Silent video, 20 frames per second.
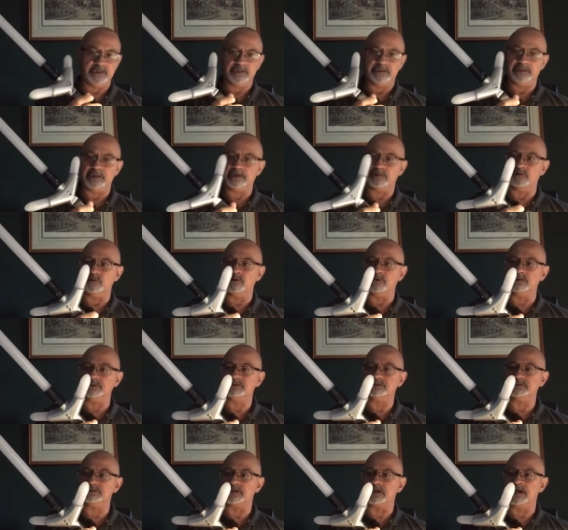They call
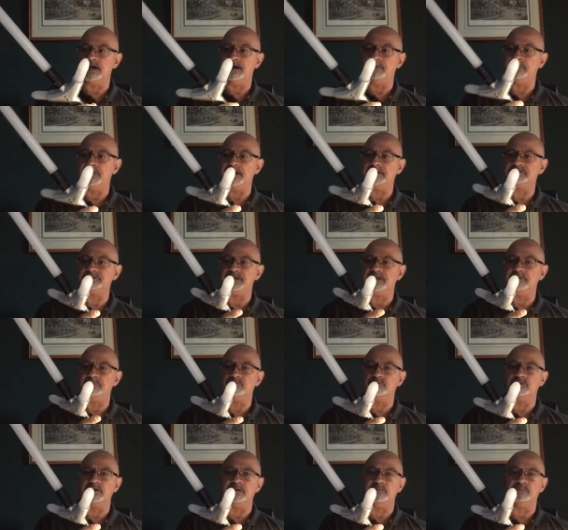this a combat
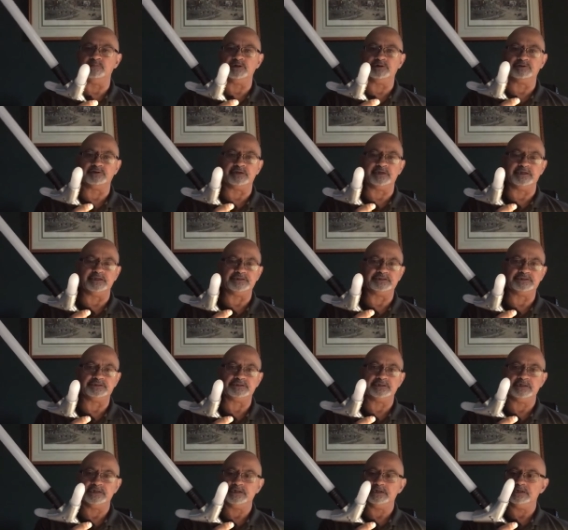saber. They built this
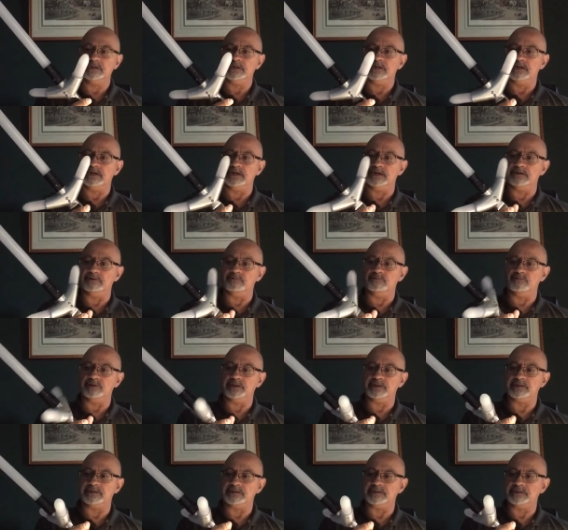
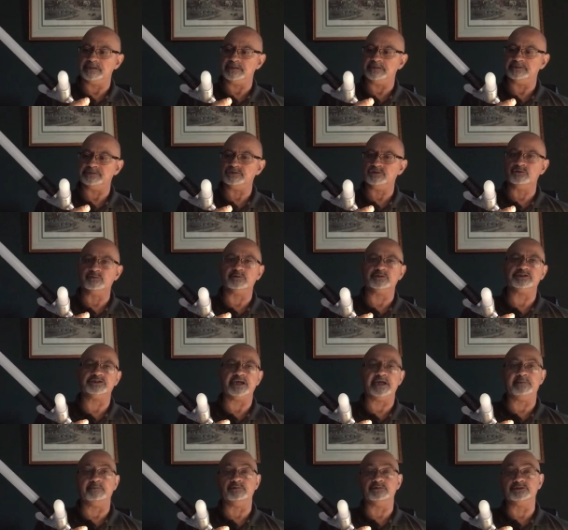with the Silver
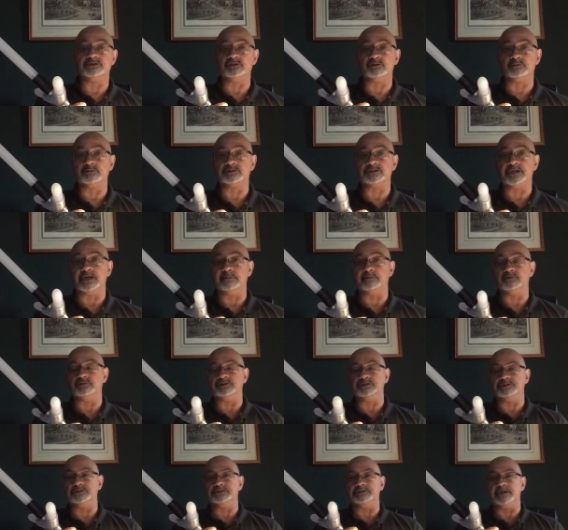Sabers. Silver Sabers
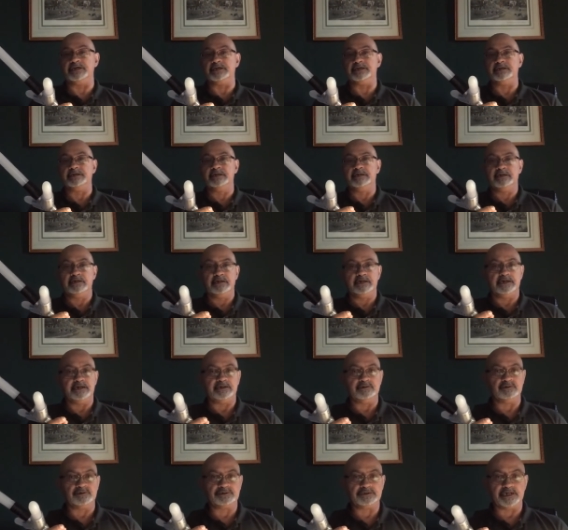is
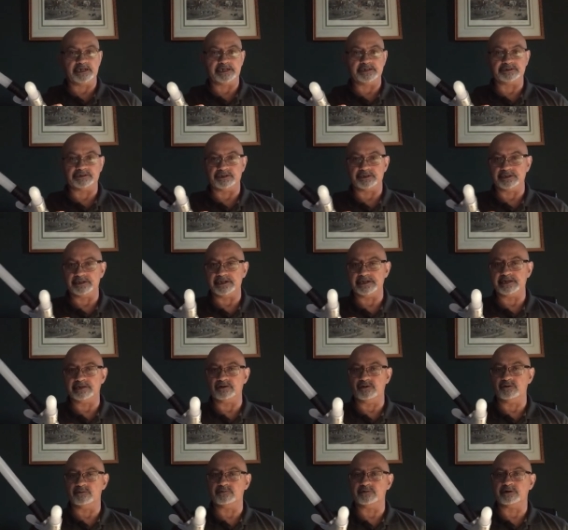looks like it's a league
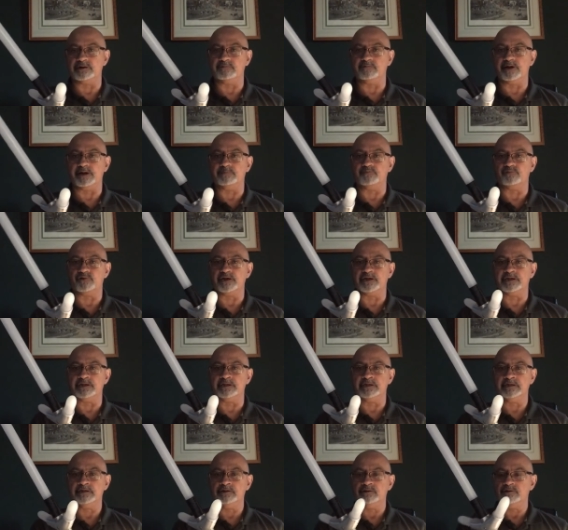over in Great
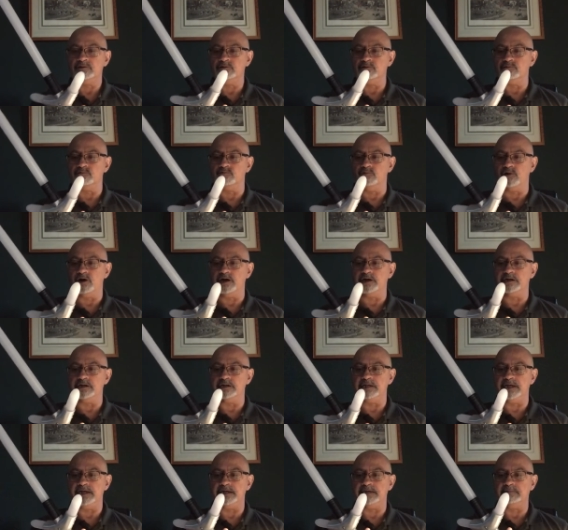Britain who wanted
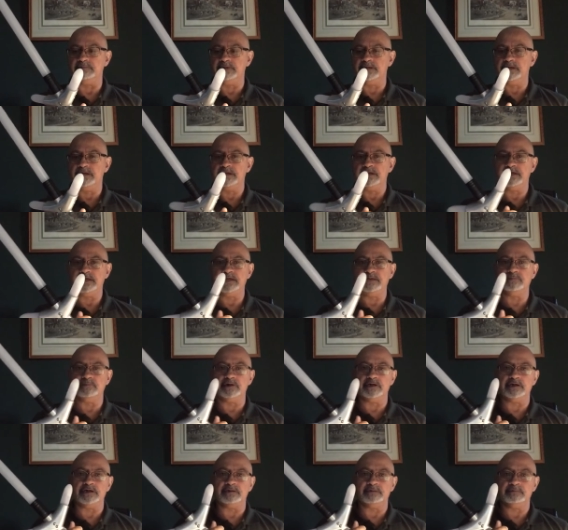a
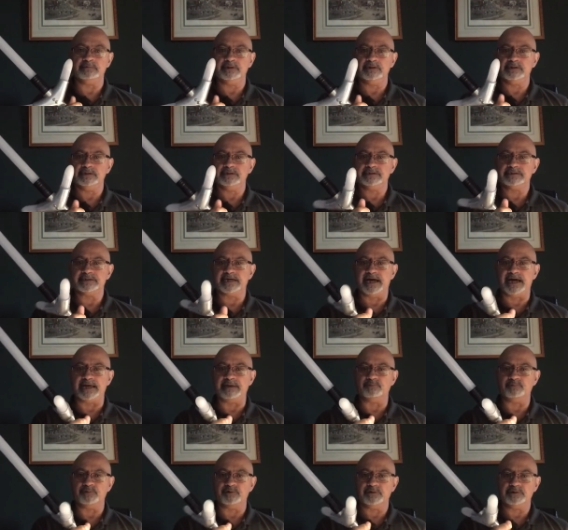HEMA
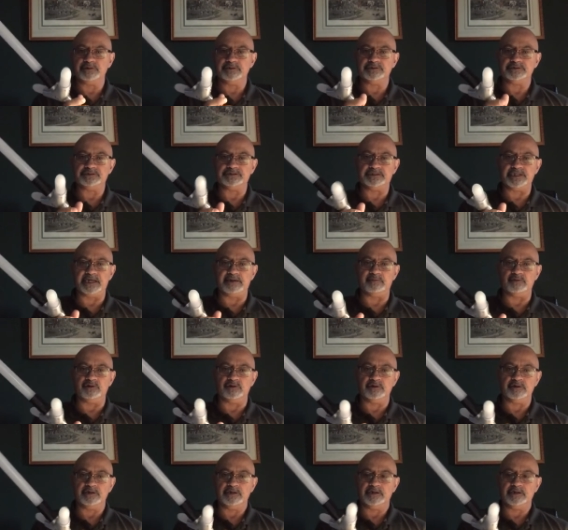type saber.